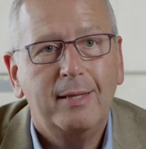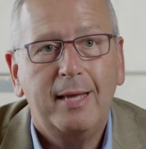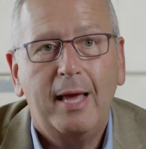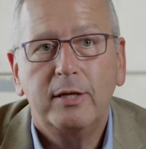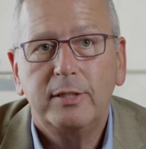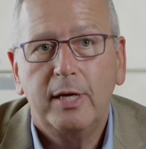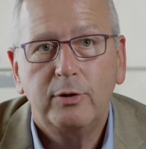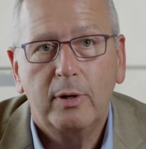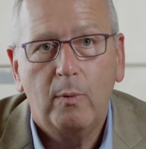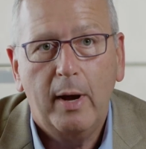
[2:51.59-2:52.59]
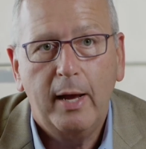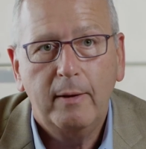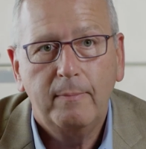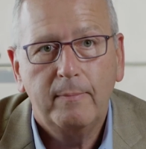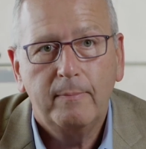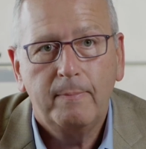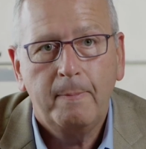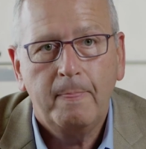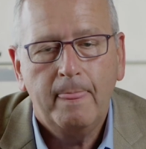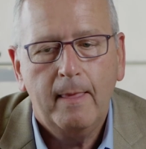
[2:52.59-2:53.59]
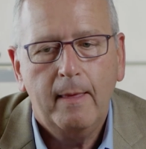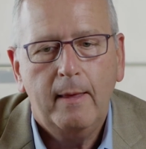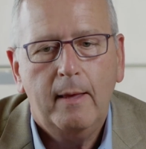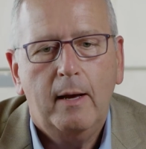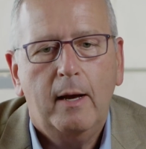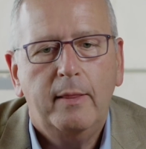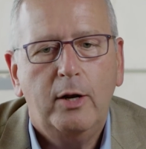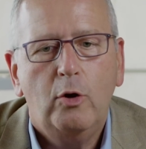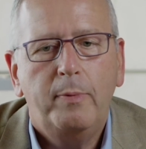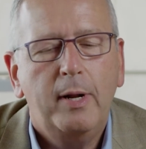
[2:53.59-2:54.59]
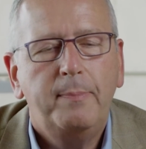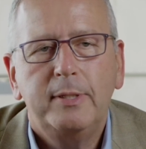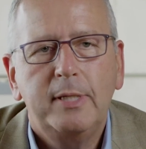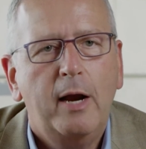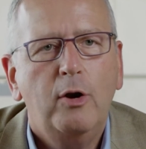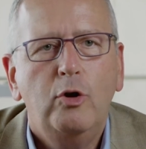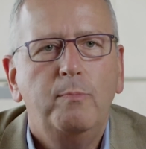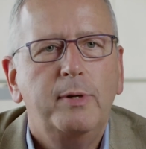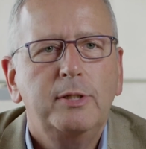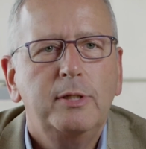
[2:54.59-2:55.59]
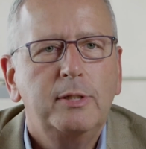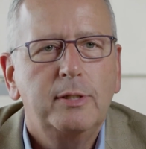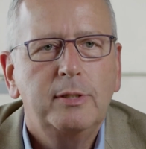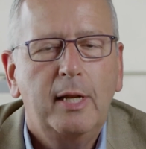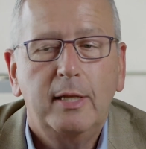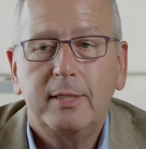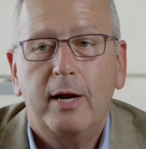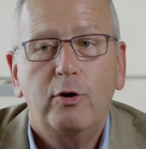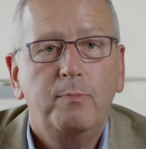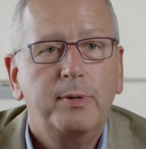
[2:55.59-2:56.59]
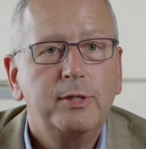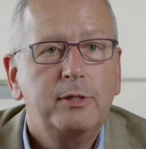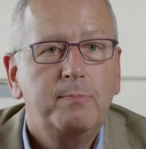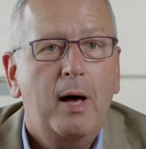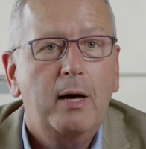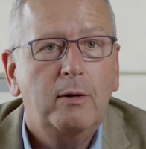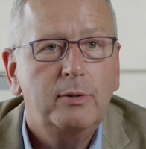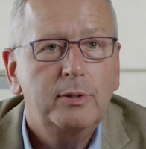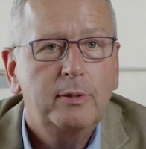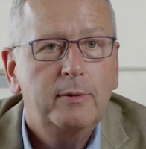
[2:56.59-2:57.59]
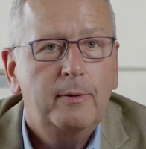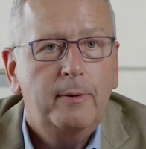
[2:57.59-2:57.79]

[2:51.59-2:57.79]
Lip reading: a data-centric way that open up entire new businesses and entire new business models.